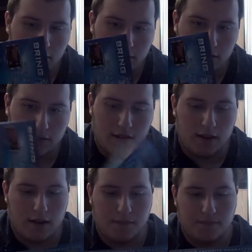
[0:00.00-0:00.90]
This is
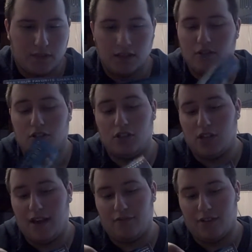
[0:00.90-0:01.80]
just
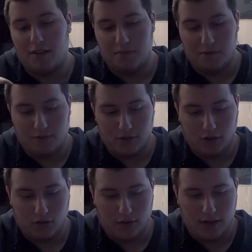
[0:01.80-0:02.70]
advertisements for
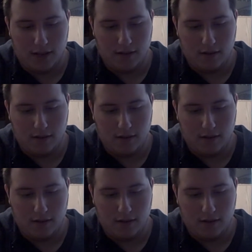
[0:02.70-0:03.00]
the 3D.